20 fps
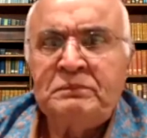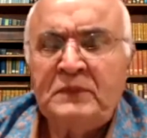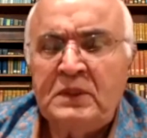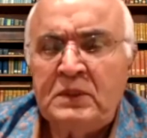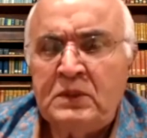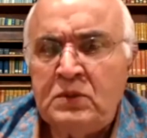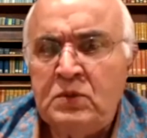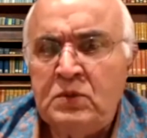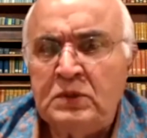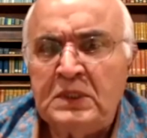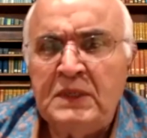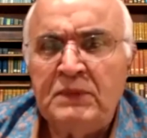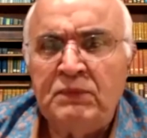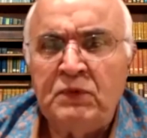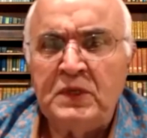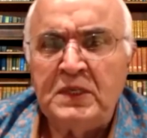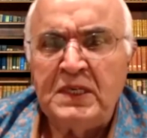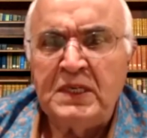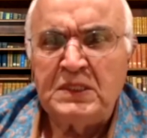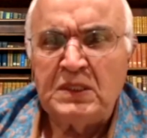2, 3, 4
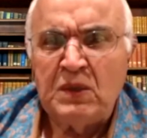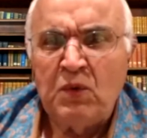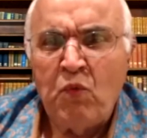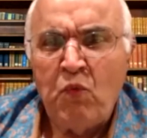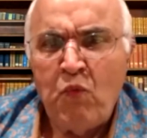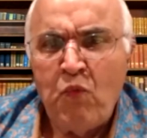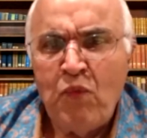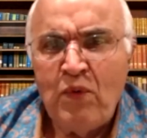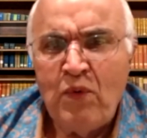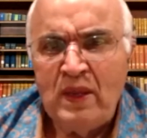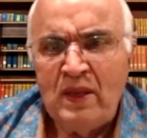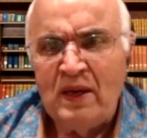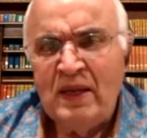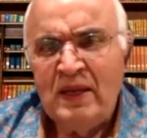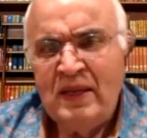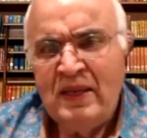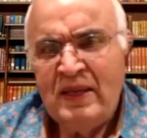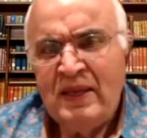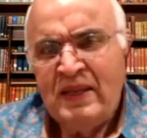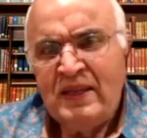years of,
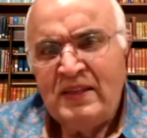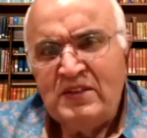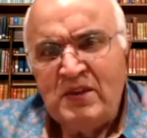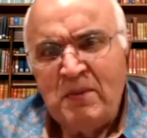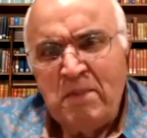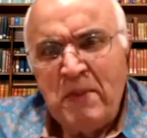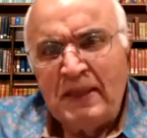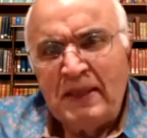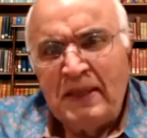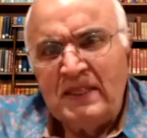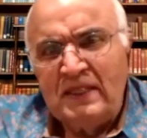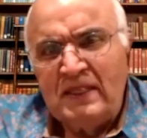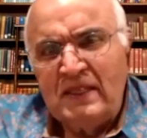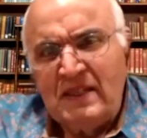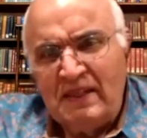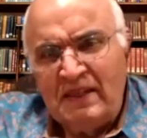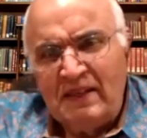you're making